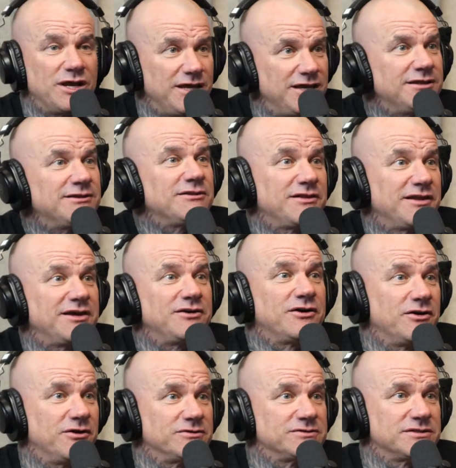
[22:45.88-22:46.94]
in
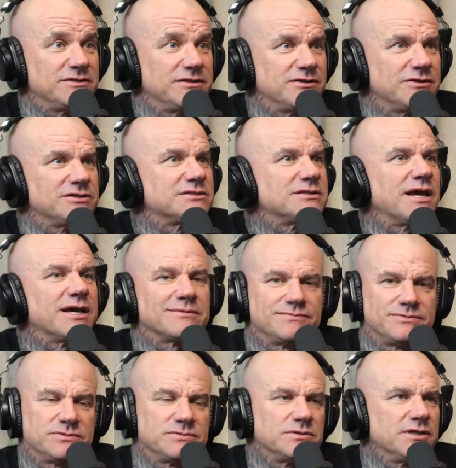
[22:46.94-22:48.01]
Lederhosen, and they're just like
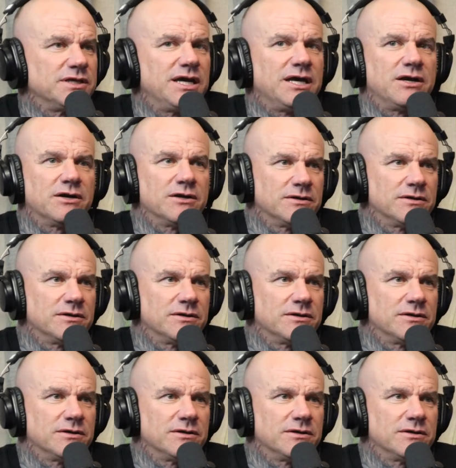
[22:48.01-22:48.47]
Leder.